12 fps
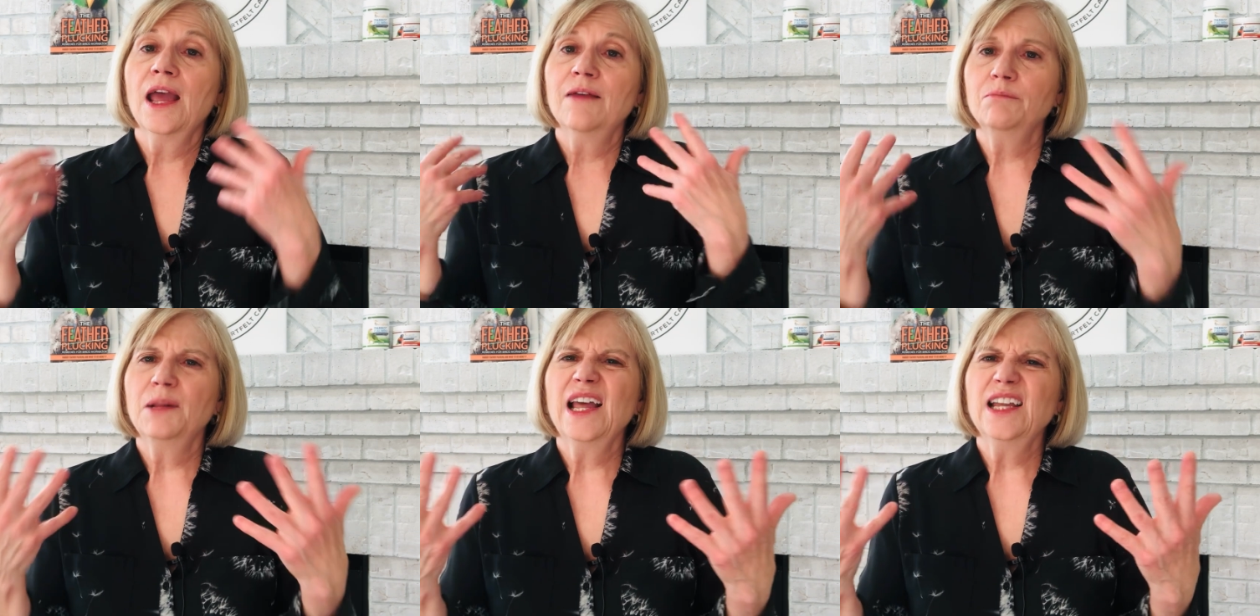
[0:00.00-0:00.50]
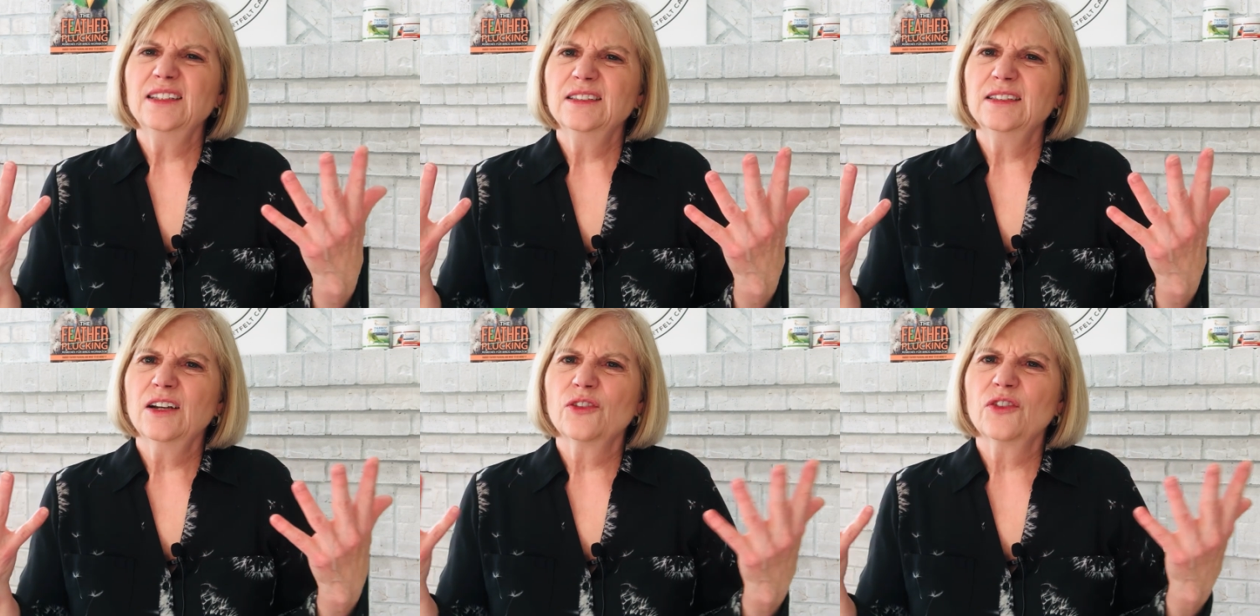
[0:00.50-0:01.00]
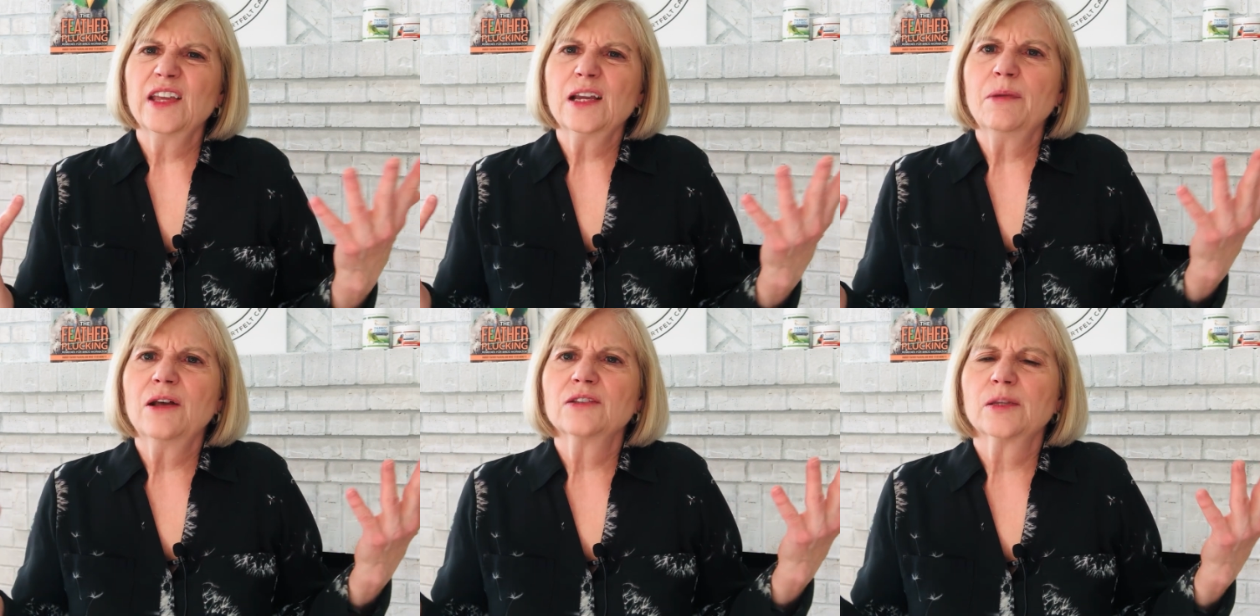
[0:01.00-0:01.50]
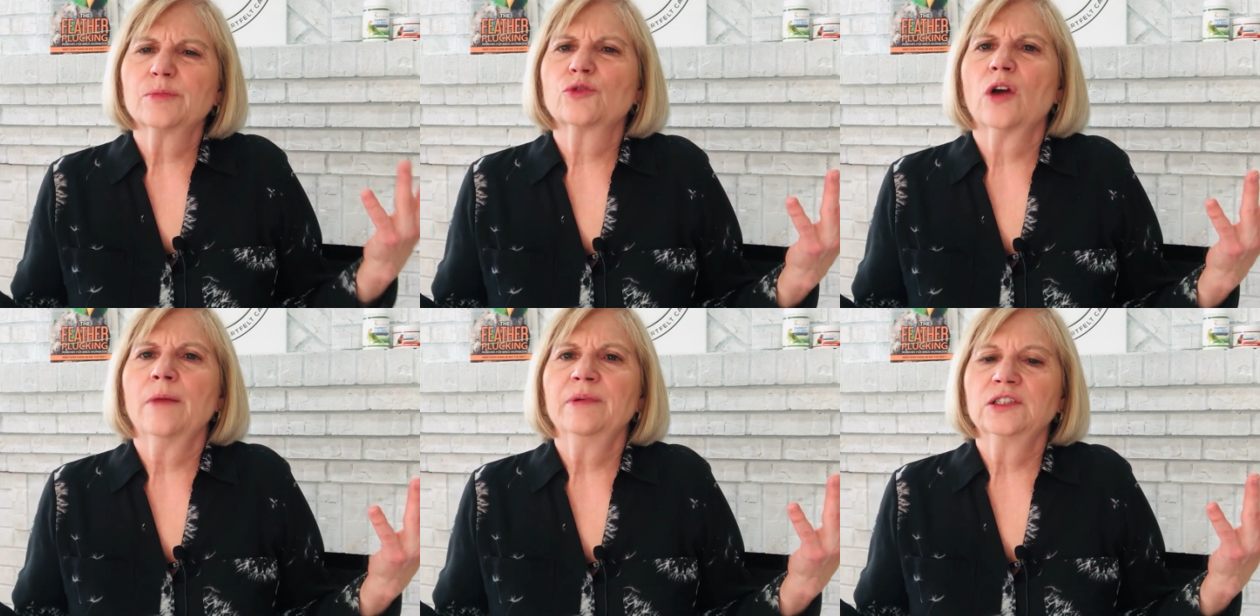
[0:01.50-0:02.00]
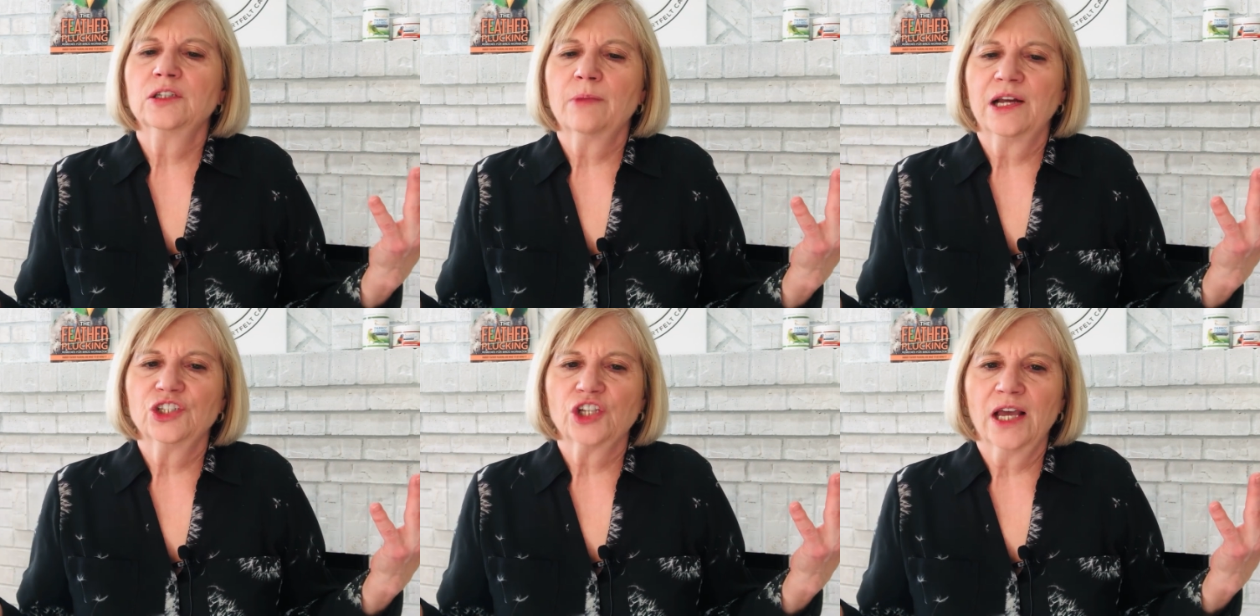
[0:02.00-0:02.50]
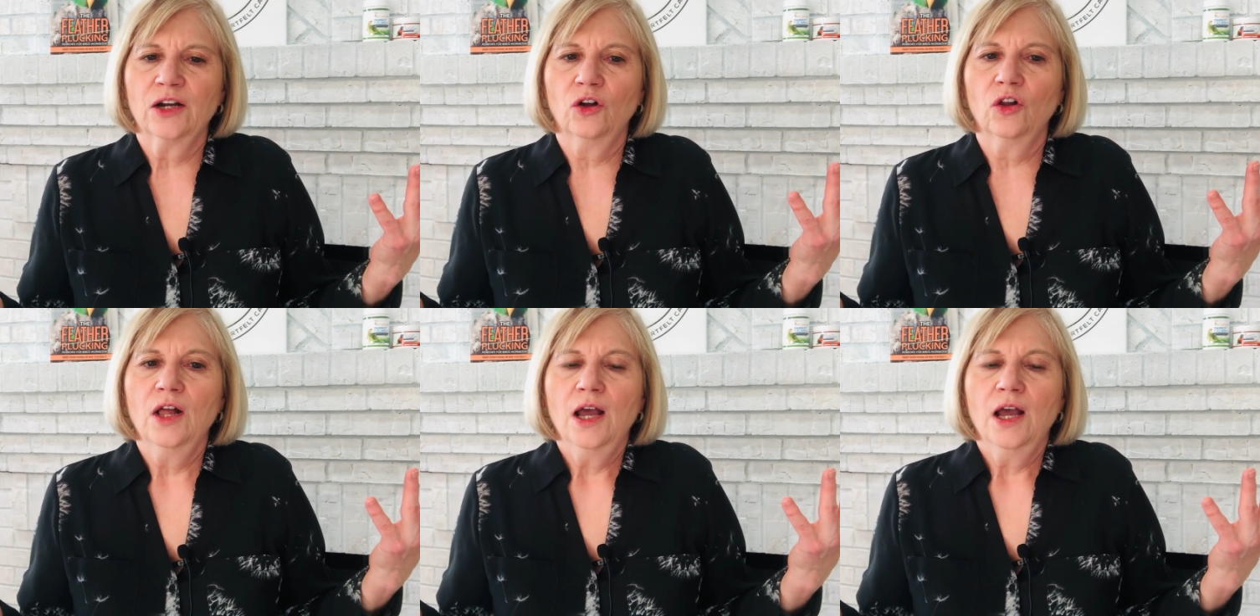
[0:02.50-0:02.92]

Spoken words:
and think about subscribing to my channel.